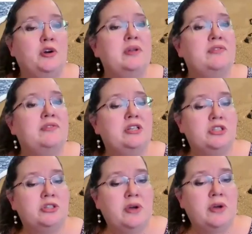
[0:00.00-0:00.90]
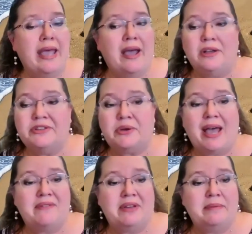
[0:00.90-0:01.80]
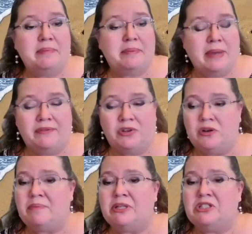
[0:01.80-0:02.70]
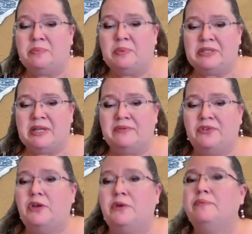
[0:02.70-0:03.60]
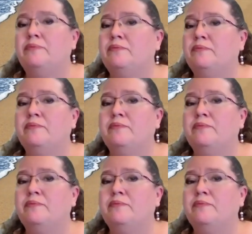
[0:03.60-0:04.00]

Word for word: on your own if you need oh, to. Okay. I also have it if you need me to present for you.